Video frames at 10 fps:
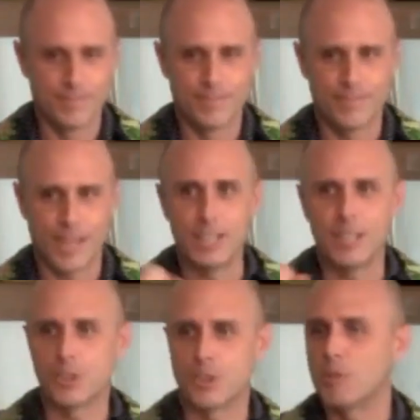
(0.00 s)
And it is
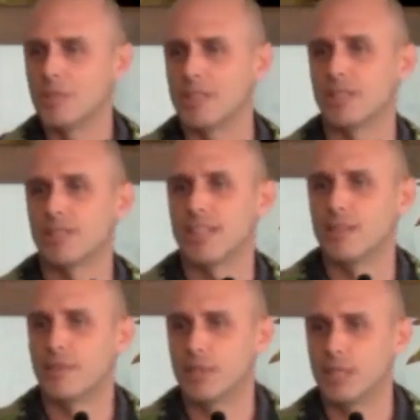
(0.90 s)
troubling to say the
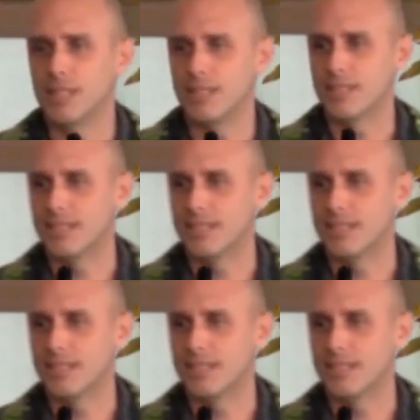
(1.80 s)
very least.